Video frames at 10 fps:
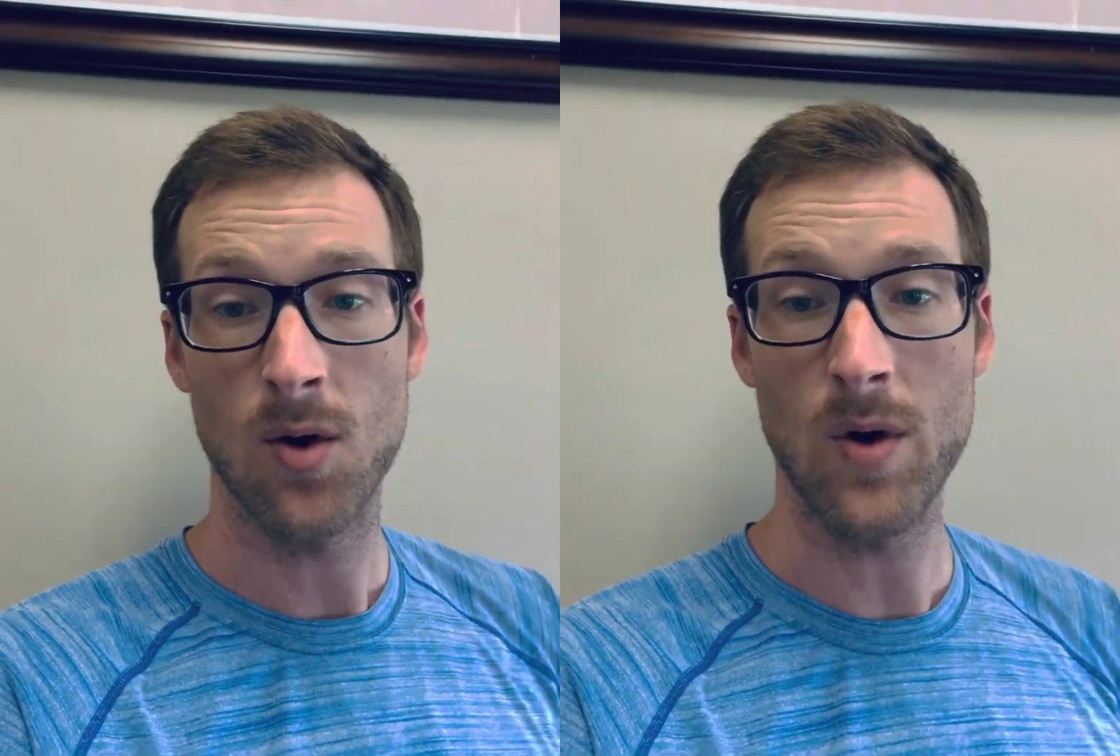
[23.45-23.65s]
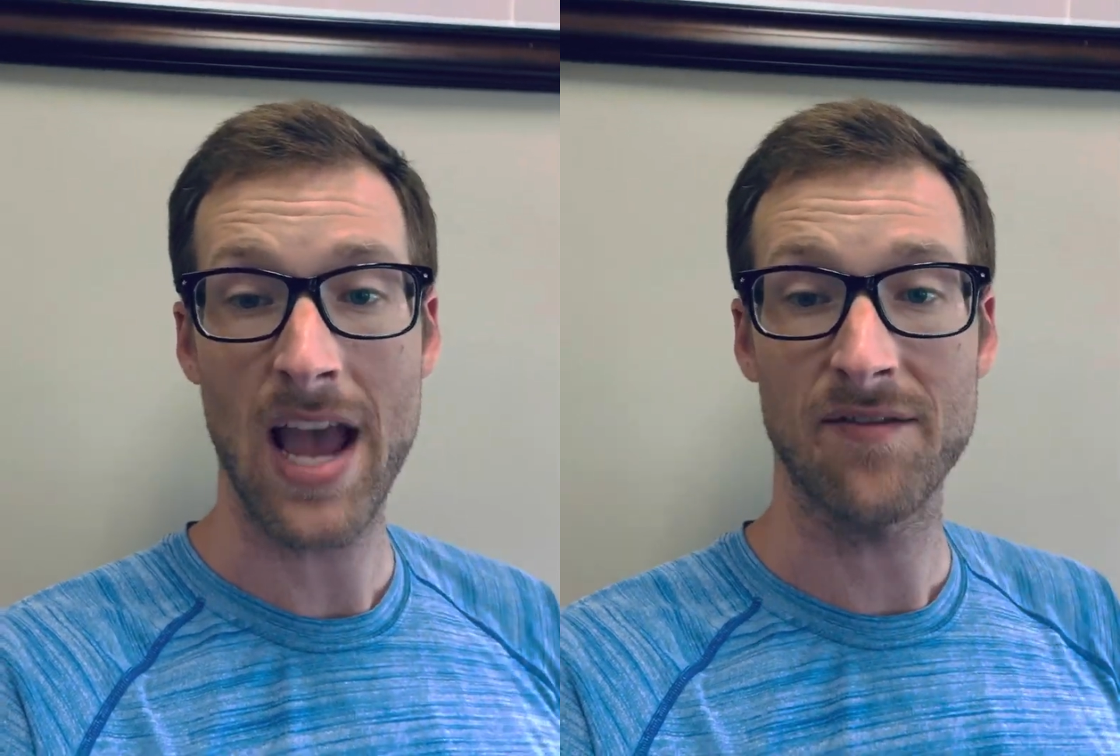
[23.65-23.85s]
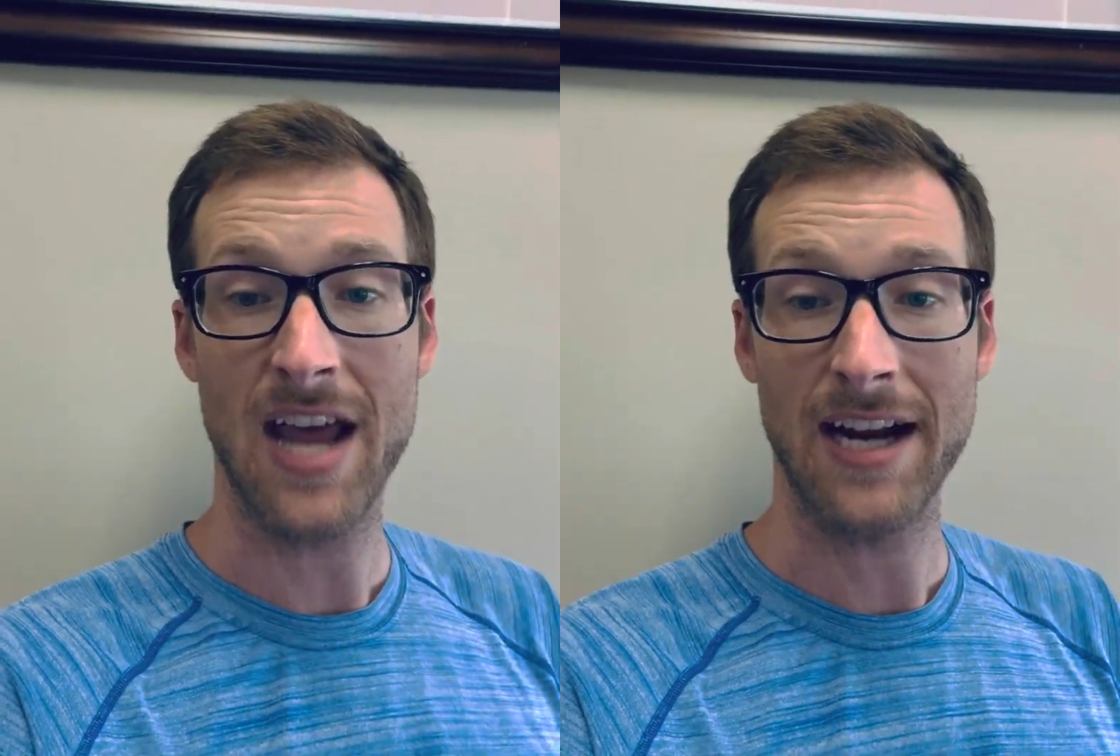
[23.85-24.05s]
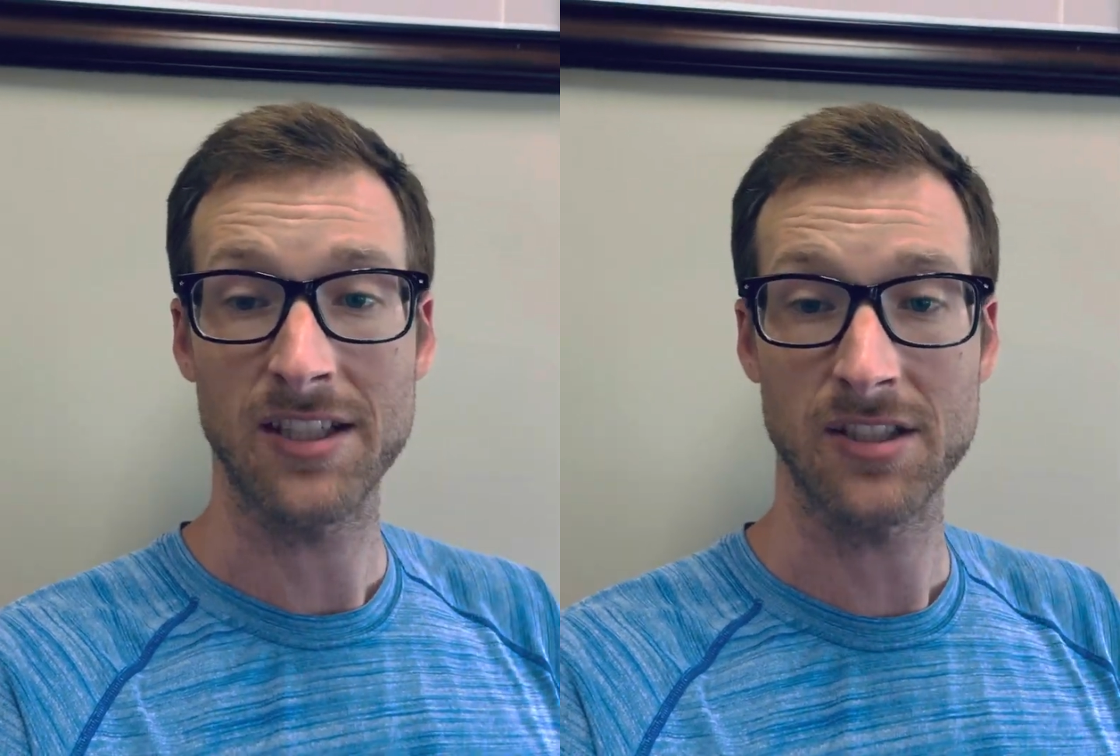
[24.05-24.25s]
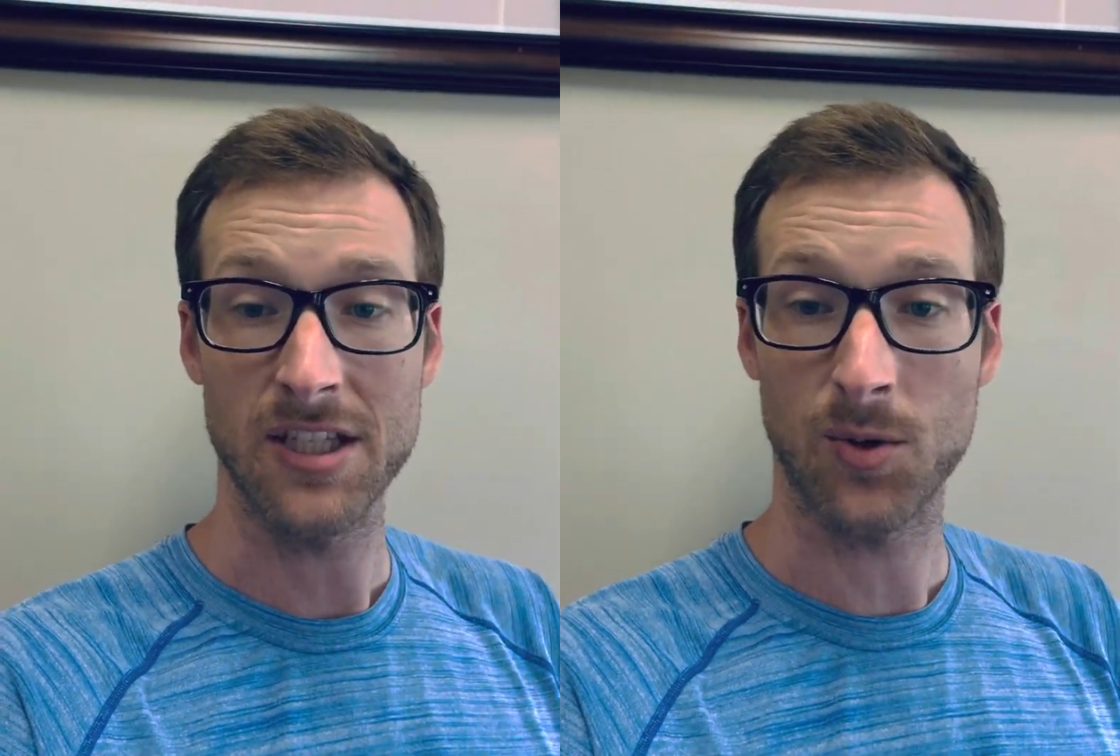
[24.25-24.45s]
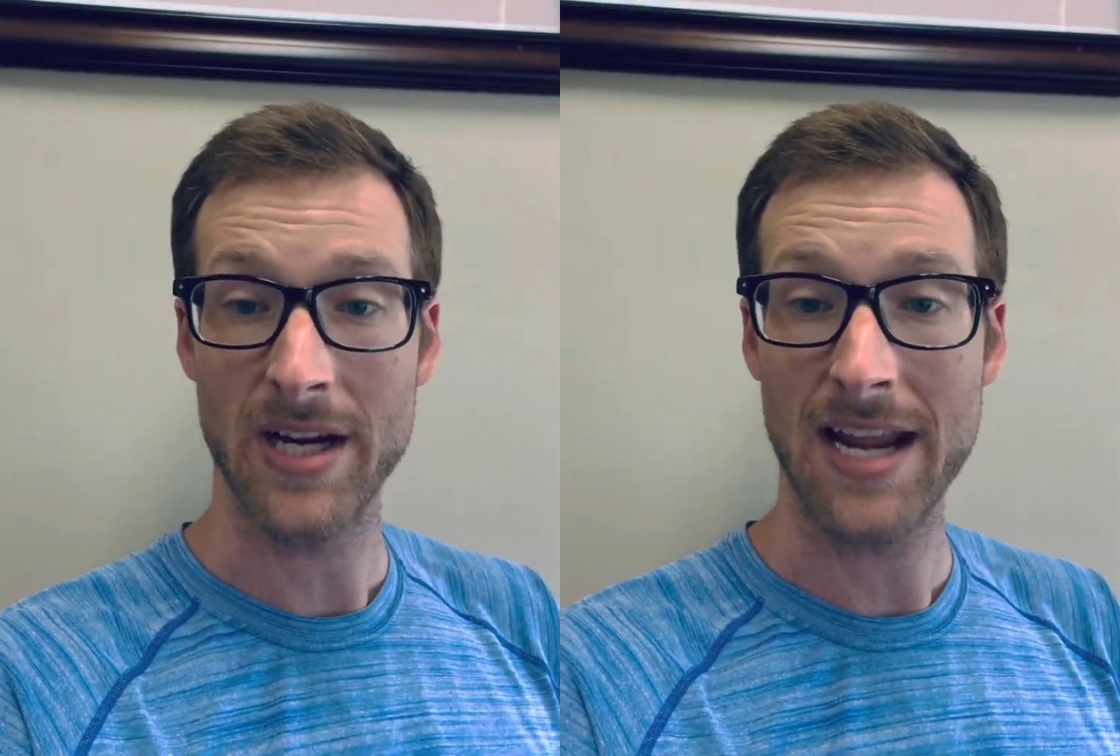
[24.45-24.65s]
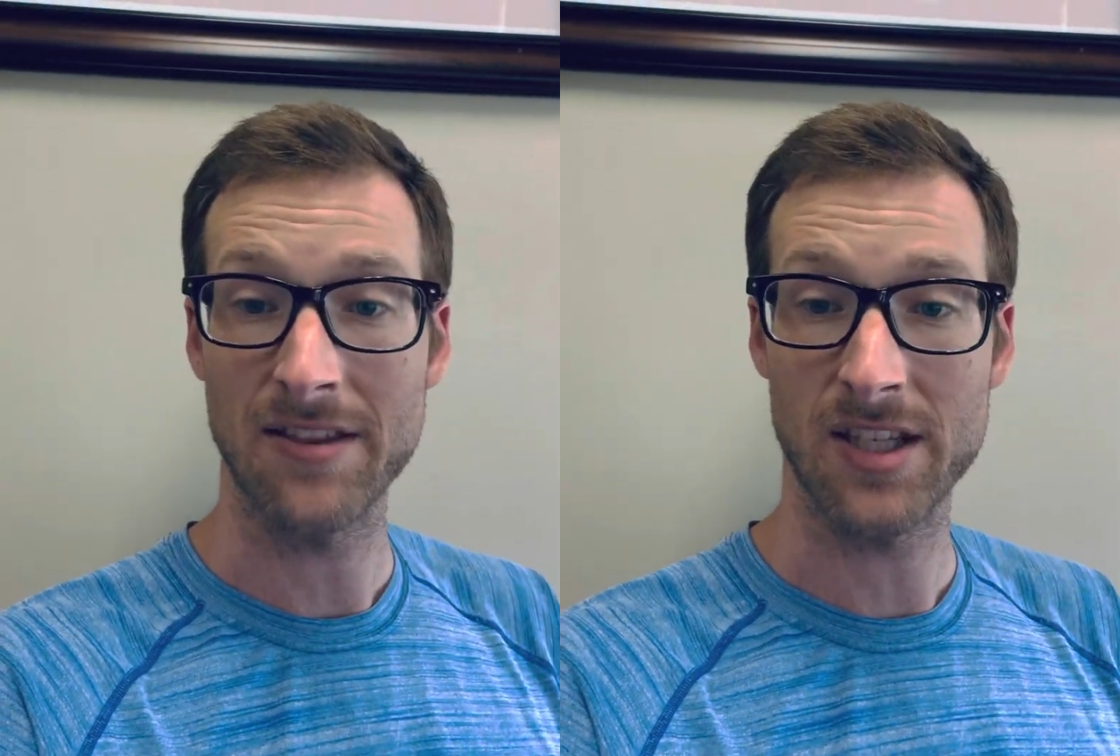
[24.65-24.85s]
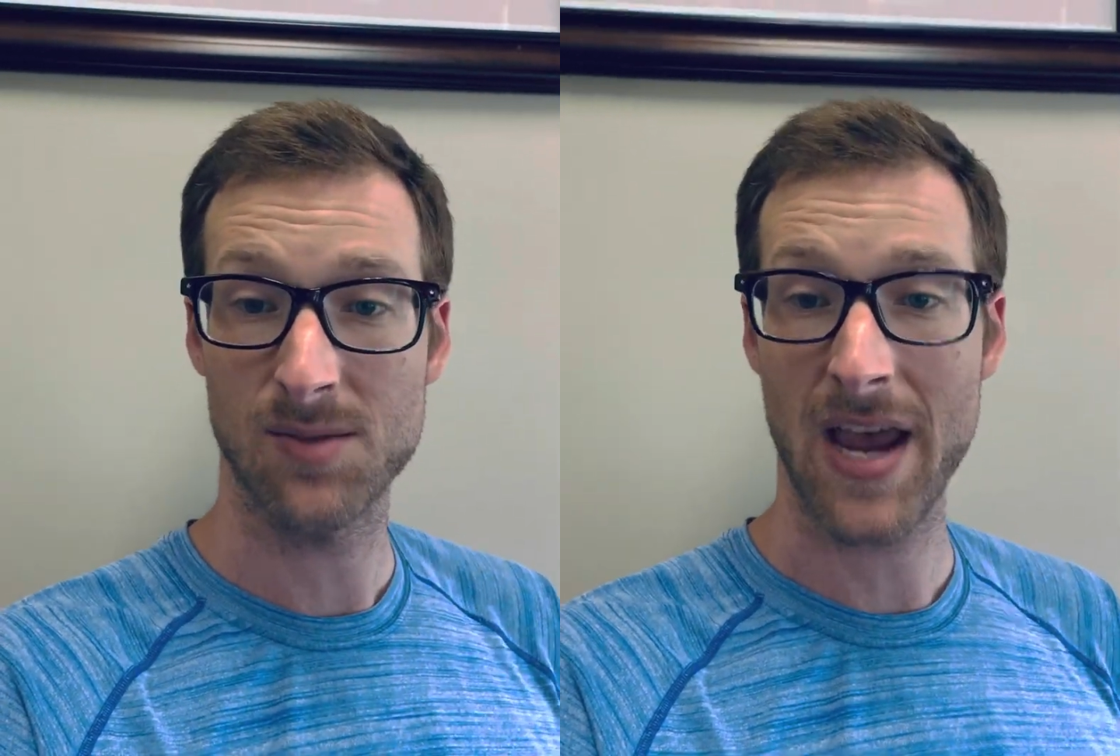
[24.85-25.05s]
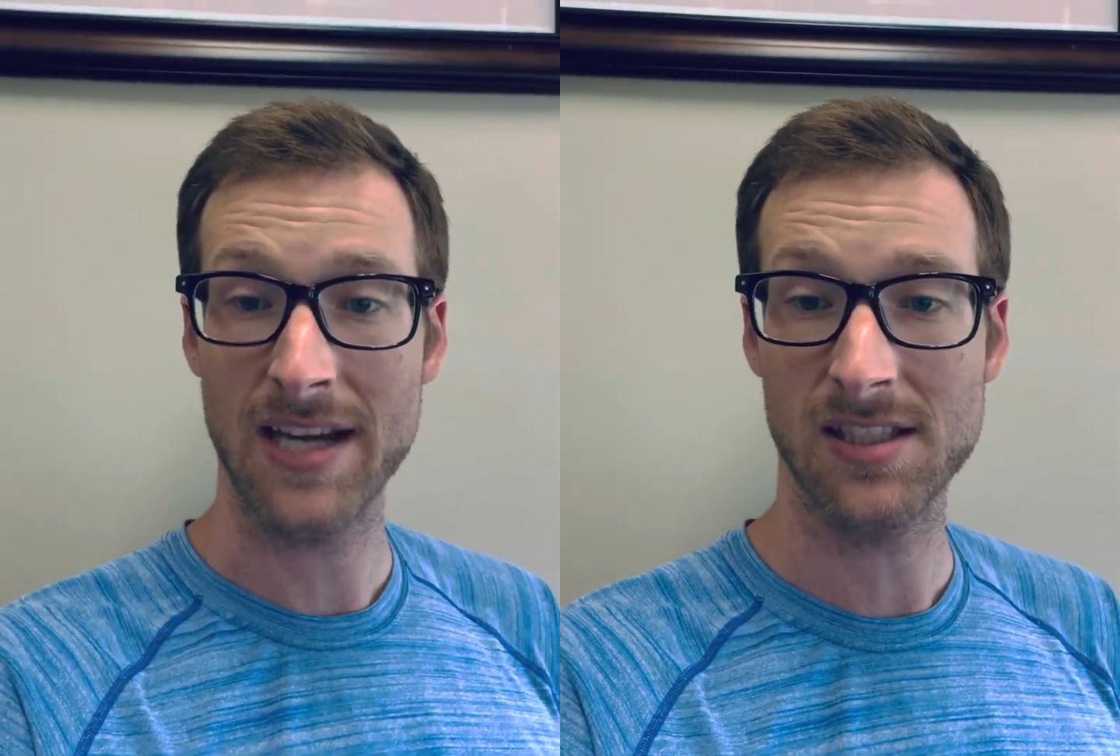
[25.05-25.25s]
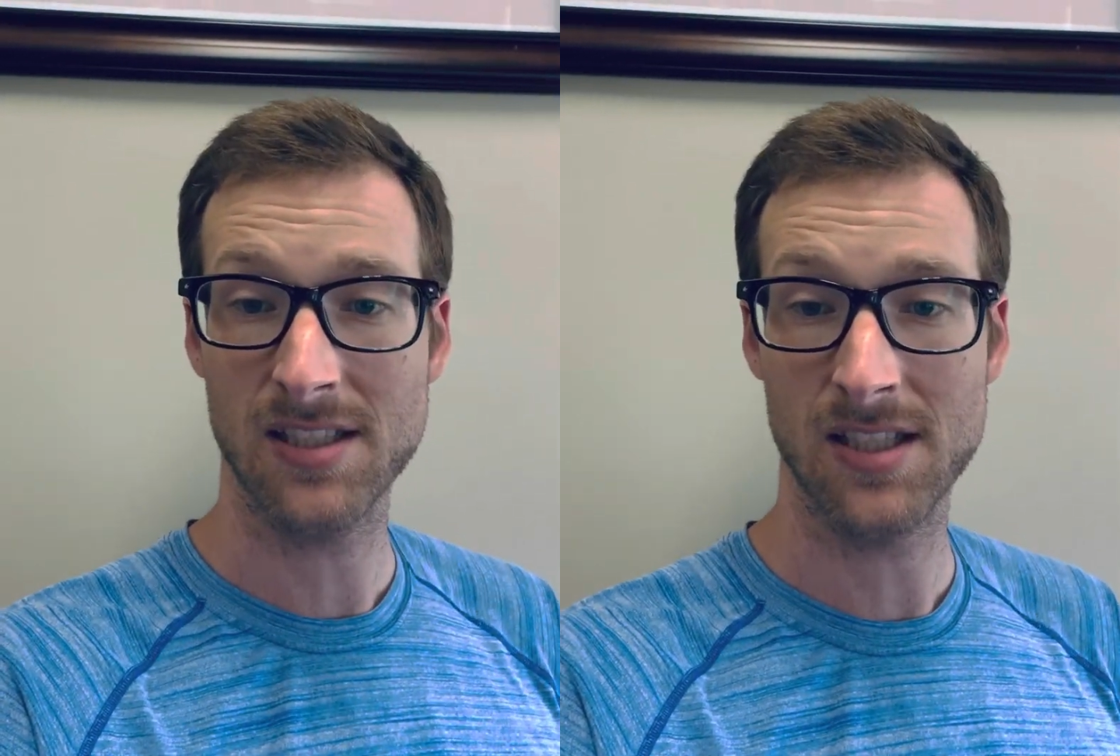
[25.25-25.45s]
we have to actually create the
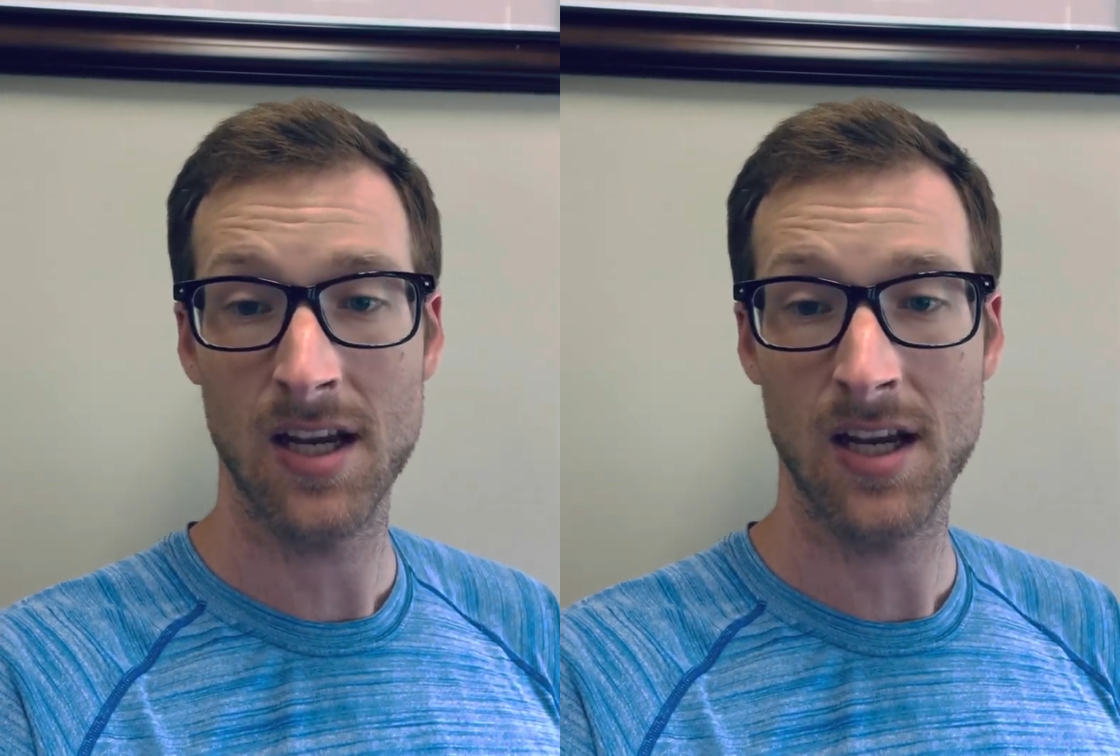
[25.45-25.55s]
space.